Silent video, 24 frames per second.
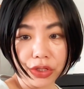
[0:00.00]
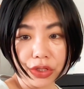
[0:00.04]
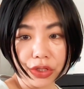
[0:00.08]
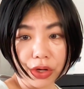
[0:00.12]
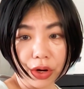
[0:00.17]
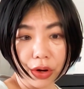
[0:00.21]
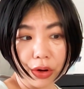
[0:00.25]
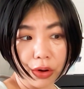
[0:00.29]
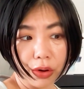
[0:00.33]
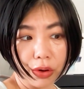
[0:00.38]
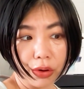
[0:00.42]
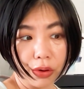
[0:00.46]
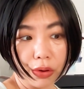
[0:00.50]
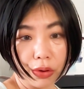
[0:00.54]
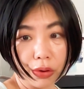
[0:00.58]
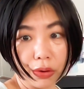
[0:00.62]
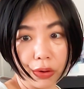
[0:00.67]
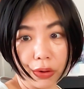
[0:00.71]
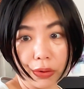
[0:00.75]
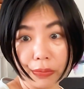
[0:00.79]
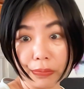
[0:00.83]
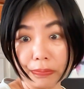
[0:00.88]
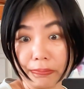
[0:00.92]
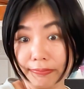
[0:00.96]

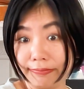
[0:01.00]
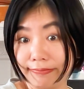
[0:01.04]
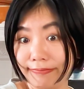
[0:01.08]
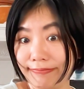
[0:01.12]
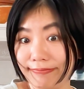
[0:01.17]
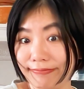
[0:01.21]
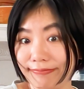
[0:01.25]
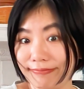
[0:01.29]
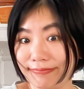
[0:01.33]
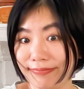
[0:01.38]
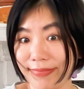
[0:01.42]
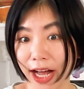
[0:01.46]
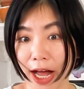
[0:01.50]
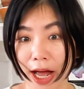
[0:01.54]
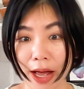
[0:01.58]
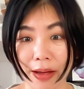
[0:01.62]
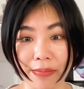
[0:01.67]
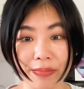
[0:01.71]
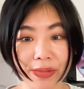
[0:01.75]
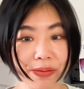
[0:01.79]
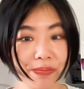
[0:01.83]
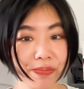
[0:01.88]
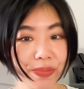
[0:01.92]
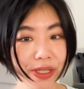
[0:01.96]
so
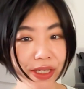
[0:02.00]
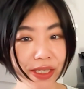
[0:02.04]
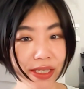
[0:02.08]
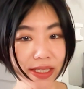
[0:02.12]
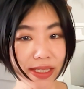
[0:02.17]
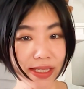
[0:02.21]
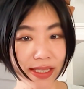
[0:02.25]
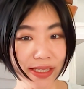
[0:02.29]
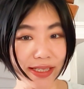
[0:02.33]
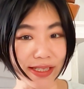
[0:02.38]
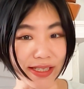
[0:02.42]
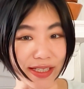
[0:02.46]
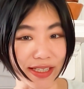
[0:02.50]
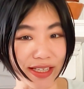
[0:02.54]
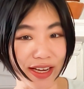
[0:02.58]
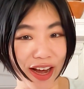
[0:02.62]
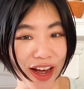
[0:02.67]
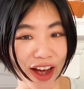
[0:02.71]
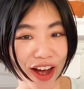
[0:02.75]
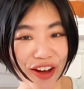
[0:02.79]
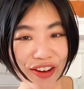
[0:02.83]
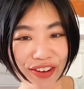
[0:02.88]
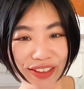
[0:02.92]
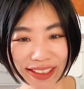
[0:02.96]
I'm in business.
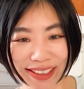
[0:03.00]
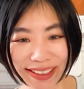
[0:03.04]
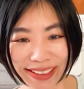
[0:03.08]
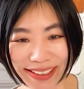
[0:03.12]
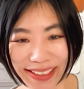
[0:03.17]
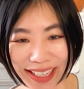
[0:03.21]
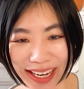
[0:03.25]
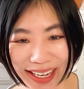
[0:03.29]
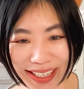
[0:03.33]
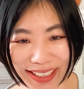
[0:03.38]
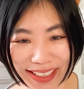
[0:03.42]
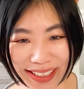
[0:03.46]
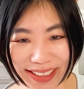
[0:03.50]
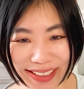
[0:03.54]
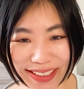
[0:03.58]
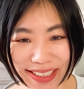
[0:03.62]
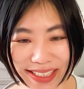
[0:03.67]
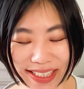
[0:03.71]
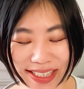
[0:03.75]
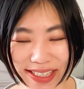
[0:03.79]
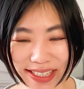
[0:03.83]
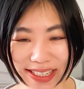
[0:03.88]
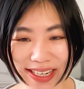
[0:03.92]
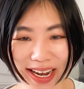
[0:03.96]
How exciting
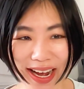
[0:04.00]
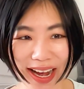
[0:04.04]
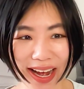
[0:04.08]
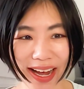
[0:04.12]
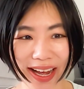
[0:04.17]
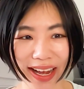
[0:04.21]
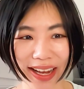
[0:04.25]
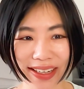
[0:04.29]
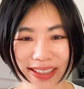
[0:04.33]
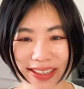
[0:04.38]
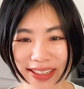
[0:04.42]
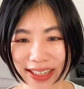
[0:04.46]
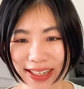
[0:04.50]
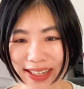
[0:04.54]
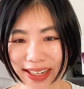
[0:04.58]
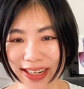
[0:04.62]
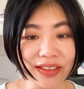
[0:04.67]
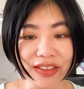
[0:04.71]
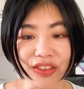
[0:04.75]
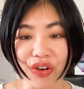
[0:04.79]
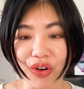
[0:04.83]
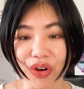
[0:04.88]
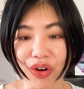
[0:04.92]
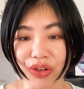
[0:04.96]
is that?
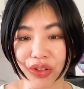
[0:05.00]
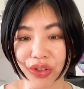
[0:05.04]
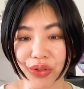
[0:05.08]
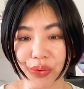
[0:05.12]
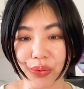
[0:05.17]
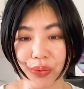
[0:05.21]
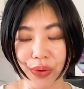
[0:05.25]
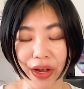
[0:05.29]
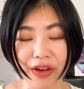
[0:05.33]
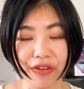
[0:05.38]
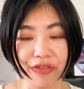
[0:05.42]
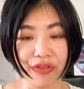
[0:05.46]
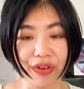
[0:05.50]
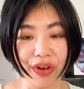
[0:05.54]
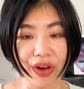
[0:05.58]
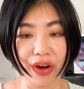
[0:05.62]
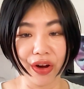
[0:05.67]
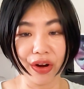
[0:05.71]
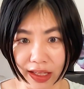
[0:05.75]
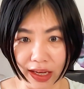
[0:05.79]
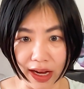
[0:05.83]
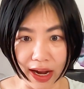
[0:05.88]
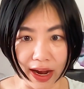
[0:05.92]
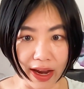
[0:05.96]
Go on to
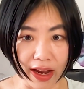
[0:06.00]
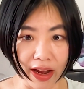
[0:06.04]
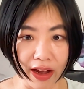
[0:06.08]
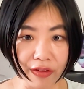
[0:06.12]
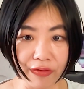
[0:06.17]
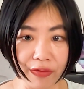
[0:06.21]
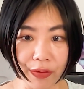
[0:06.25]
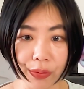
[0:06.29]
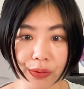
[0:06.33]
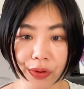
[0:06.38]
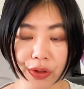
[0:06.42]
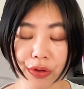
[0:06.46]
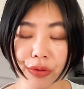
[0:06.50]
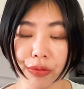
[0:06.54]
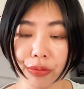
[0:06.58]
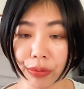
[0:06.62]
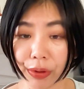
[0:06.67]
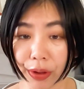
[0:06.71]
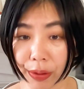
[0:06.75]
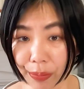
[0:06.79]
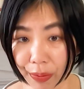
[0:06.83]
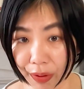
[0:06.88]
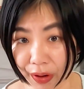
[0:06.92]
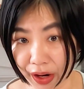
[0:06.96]
Wayfair. I have only
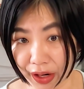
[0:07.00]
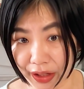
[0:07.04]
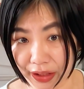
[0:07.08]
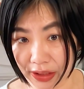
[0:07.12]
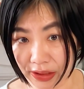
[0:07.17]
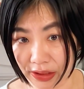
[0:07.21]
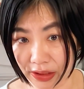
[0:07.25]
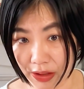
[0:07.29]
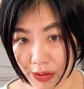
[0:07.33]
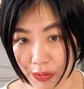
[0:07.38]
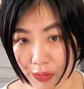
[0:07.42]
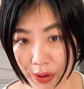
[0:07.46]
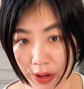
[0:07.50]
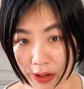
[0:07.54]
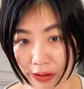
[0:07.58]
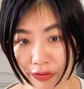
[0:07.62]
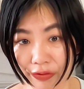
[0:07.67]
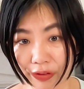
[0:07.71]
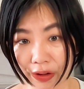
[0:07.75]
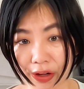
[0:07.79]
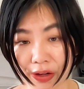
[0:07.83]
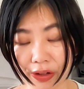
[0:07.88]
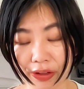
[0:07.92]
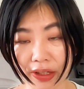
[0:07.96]
3 products on
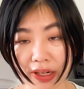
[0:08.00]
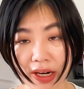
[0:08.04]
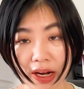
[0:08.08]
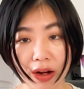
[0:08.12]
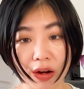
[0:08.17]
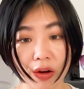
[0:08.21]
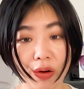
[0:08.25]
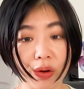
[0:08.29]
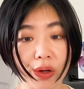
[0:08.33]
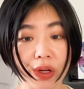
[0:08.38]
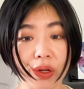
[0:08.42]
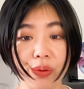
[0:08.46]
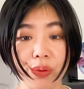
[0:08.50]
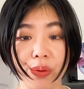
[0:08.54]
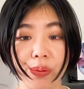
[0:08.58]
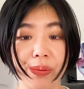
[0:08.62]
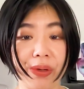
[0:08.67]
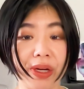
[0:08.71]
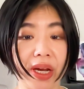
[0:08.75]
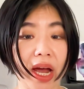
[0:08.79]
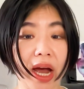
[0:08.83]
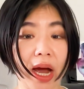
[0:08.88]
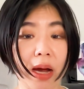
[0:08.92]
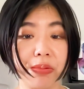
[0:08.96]
Wayfair now. It will
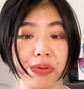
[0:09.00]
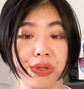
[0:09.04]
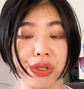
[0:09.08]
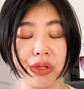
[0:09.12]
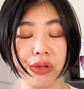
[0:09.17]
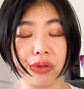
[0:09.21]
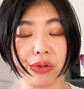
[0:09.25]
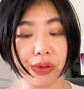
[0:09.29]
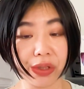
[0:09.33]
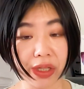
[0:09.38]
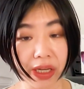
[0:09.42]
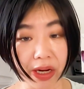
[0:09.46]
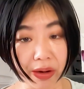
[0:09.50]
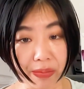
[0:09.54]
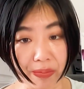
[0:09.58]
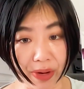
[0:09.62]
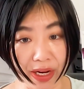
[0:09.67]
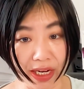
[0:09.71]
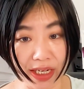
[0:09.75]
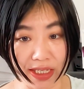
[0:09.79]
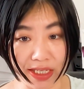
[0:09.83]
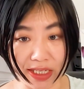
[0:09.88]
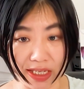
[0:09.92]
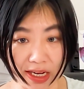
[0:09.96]
be absolutely
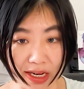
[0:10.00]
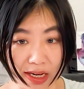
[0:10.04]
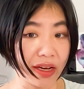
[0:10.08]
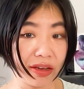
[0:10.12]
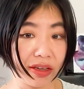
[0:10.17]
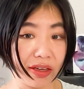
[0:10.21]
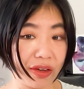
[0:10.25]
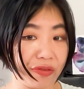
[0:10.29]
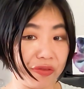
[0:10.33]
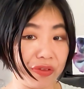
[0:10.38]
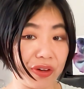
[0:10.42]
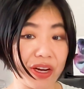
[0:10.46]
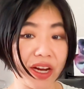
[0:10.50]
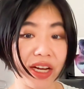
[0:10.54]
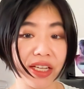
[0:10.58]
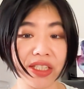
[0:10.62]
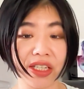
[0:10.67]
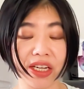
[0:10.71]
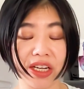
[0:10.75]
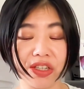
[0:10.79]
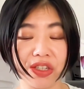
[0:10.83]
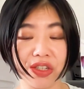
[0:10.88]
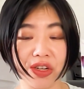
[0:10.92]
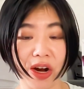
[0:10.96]
amazing if you guys
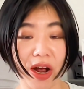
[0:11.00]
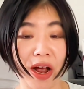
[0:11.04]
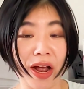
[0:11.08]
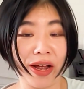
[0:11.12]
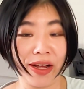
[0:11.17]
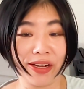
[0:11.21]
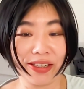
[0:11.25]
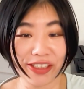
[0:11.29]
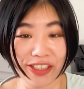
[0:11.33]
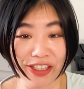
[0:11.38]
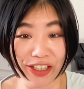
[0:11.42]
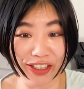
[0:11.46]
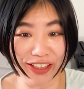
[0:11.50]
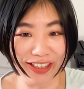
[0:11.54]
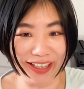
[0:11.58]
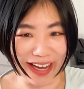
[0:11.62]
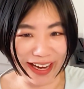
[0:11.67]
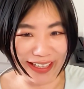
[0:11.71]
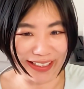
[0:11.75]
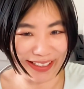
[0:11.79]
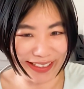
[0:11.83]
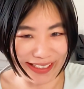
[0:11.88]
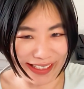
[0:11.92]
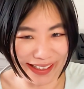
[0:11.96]
can start
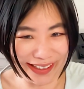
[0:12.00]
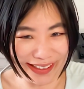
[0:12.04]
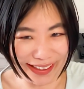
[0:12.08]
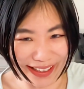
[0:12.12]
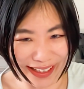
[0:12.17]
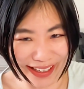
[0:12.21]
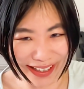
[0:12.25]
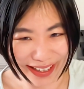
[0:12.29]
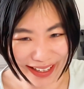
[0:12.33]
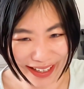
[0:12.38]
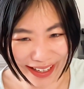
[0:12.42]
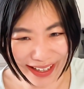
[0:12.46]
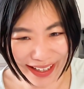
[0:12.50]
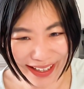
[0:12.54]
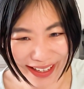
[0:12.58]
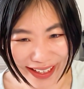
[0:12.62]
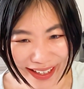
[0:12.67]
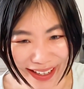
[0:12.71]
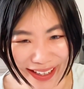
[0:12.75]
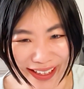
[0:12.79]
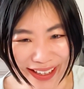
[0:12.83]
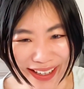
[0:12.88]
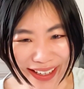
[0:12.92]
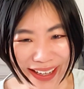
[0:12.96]
collecting it.
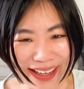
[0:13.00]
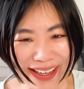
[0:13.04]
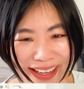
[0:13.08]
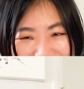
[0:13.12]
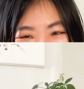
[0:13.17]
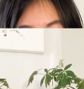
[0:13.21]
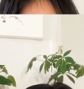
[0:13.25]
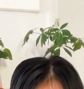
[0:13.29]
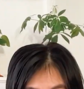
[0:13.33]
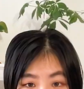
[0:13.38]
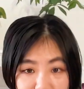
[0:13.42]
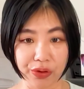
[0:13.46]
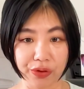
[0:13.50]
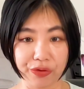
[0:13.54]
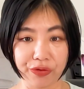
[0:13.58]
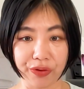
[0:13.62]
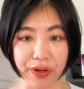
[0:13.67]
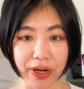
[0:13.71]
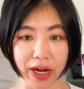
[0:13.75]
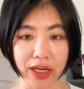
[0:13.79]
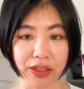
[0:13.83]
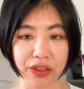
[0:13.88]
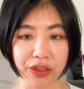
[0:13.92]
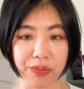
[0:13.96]
I totally
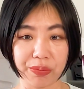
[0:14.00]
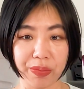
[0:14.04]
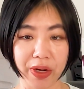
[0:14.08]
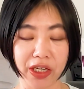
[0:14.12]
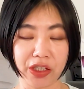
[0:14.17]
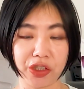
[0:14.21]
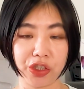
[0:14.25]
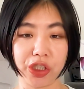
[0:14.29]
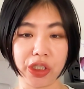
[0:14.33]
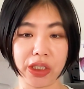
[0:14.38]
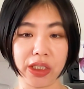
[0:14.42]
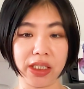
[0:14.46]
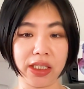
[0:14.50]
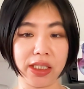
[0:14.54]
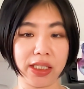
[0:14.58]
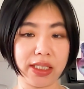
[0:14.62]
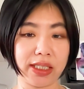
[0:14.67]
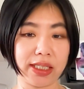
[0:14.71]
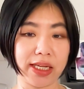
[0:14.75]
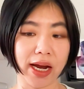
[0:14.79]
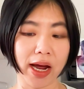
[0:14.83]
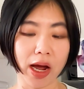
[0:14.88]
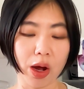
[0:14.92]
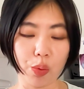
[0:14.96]
forgot to mention is
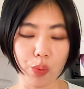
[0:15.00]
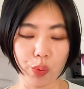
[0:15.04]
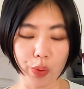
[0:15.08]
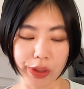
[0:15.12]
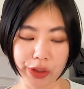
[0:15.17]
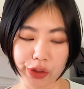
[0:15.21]
that when